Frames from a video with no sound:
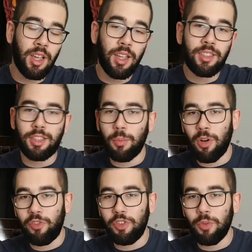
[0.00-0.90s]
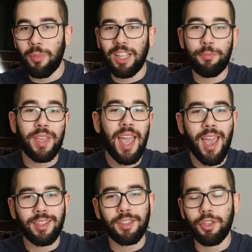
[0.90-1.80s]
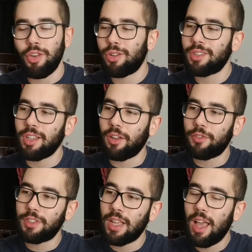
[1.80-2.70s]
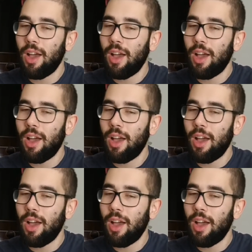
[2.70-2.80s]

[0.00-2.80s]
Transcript: Some of you might be asking yourselves.